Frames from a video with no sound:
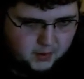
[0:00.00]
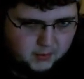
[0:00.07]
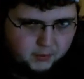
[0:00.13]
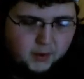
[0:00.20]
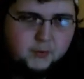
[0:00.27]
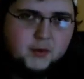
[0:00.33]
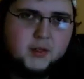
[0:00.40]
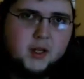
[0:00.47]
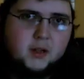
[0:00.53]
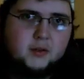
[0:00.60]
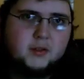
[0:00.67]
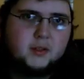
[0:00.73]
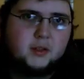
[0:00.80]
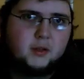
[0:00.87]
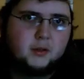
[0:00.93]
ref was
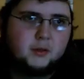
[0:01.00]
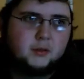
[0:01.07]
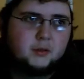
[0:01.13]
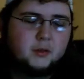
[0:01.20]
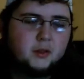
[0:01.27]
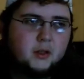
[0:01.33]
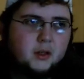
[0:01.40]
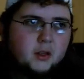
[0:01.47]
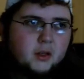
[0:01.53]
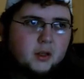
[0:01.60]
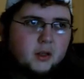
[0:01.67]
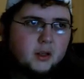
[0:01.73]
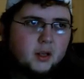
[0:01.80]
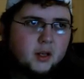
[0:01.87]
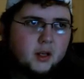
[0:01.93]
out. So
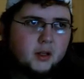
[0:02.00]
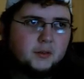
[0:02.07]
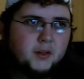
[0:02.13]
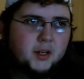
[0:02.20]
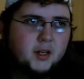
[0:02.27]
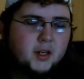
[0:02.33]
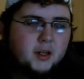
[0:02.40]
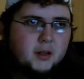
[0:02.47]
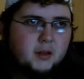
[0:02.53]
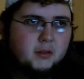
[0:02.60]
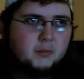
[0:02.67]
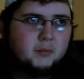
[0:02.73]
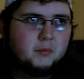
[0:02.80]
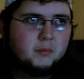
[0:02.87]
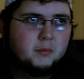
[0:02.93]
RVD
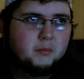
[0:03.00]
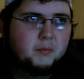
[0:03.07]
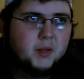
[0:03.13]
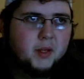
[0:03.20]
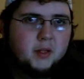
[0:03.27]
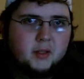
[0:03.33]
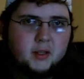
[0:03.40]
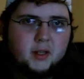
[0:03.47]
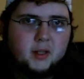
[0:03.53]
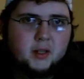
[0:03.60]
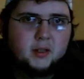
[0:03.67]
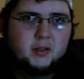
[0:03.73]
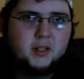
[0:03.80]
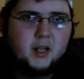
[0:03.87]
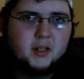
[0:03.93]
pinned
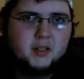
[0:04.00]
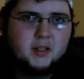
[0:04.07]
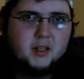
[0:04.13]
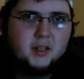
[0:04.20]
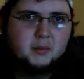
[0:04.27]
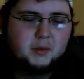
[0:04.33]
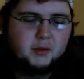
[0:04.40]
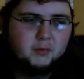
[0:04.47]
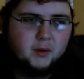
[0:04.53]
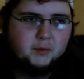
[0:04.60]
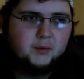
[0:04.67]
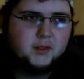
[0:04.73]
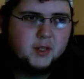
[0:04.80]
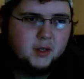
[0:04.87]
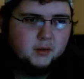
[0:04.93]
John Cena, but the
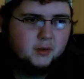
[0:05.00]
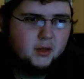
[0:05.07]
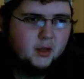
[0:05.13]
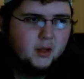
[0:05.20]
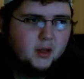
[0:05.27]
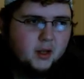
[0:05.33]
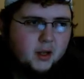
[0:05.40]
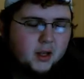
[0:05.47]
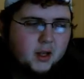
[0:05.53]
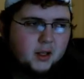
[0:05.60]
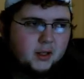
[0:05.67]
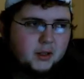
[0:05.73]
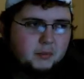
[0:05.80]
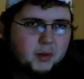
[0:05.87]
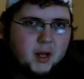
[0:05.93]
ref was out.
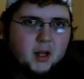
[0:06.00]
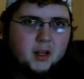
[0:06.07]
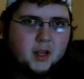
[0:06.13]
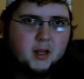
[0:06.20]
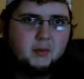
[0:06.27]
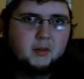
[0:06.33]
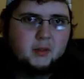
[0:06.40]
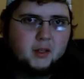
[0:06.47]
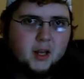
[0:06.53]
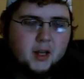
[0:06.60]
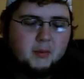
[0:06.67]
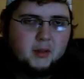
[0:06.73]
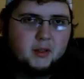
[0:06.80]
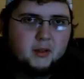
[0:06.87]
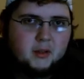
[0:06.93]
And then Paul Heyman
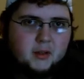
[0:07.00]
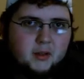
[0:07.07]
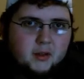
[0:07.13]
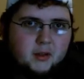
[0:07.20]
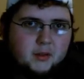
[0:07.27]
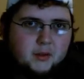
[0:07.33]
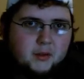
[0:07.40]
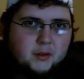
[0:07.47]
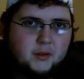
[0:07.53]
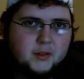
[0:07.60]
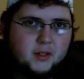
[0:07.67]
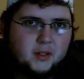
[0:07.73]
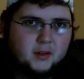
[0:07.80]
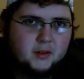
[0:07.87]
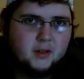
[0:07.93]
came in, who was
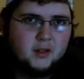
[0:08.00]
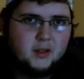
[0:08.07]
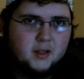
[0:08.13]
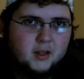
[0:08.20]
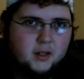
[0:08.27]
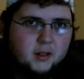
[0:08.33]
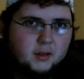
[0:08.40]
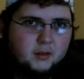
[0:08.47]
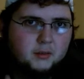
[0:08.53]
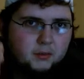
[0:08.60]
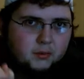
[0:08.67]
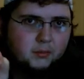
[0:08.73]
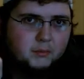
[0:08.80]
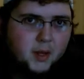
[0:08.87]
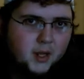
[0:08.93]
like the
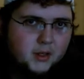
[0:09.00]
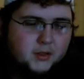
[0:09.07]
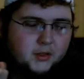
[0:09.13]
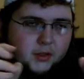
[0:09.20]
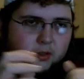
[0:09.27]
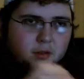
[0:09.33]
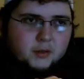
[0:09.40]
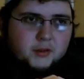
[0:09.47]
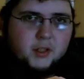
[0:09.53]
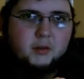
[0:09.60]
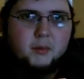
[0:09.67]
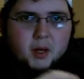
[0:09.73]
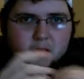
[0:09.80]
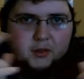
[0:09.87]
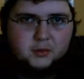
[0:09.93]

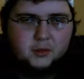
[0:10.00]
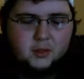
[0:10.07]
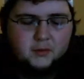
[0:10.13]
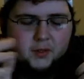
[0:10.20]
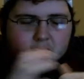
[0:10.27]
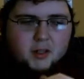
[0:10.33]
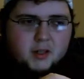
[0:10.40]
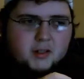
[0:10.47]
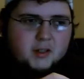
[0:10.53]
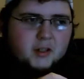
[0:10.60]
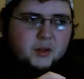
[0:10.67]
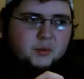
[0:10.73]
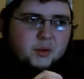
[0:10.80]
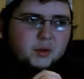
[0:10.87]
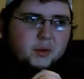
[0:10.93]
general manager of
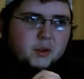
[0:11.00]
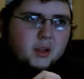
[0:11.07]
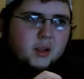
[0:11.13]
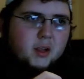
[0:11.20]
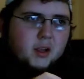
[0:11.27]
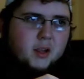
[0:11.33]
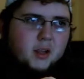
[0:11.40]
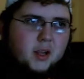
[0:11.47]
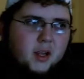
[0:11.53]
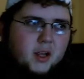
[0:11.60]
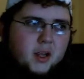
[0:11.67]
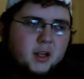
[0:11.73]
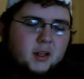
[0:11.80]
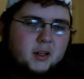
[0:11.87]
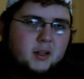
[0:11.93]
ECW,
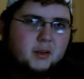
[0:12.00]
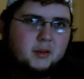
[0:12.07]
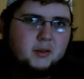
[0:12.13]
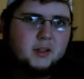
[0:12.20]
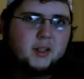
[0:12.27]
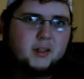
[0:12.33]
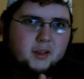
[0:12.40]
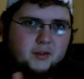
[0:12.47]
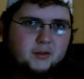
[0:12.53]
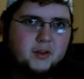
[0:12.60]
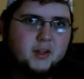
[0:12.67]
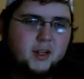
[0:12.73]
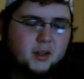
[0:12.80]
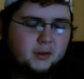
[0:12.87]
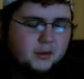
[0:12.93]
and he did the
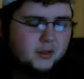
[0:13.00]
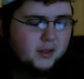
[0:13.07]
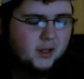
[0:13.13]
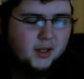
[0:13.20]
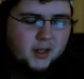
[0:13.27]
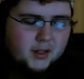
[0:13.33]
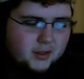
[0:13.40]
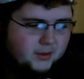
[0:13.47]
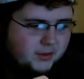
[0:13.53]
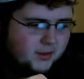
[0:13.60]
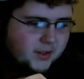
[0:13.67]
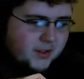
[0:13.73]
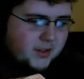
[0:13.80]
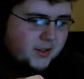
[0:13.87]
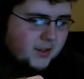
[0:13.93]
3 count. And it was
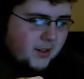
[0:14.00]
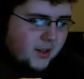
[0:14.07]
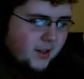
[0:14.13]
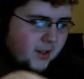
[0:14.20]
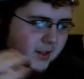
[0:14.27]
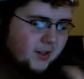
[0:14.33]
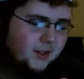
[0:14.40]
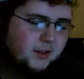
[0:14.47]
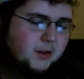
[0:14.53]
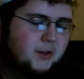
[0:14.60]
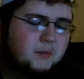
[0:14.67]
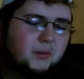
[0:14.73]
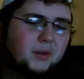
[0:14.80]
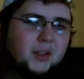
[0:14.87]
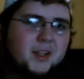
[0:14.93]
just I
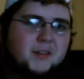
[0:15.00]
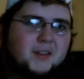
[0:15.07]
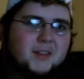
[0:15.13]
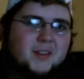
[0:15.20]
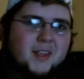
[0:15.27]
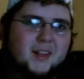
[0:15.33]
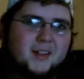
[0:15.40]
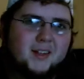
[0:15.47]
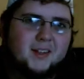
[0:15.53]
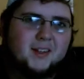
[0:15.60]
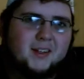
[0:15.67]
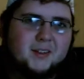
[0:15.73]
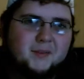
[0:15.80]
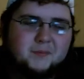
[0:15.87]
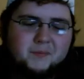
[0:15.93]
couldn't believe it that the